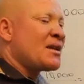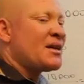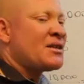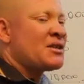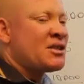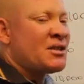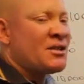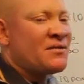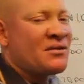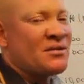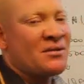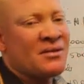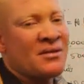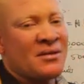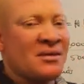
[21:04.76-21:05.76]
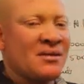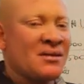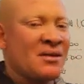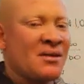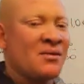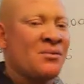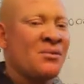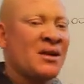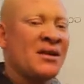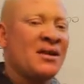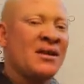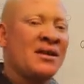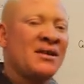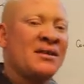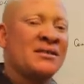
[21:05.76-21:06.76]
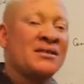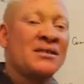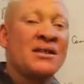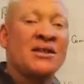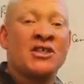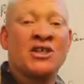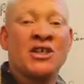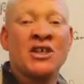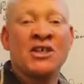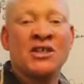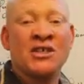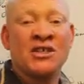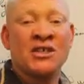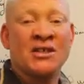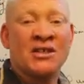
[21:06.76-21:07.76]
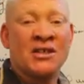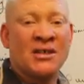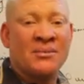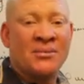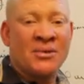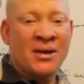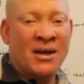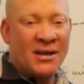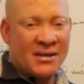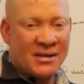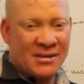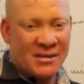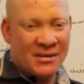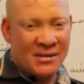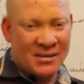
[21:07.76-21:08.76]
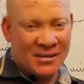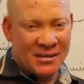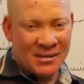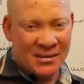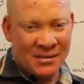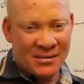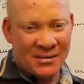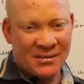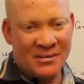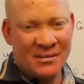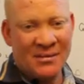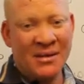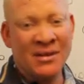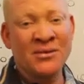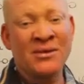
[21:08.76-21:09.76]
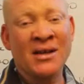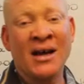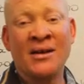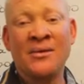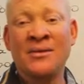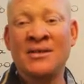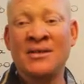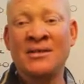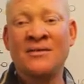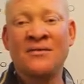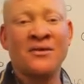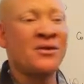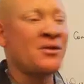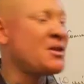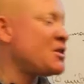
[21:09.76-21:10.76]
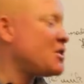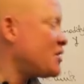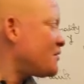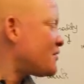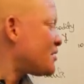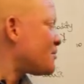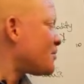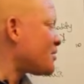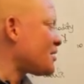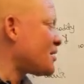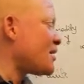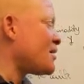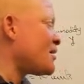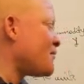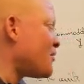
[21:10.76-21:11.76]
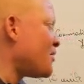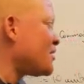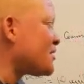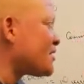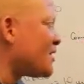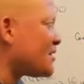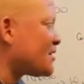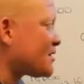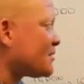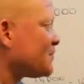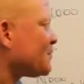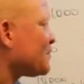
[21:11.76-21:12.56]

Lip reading: can shift when there is a change in price. Those are reasons for a shift in budget line. For instance,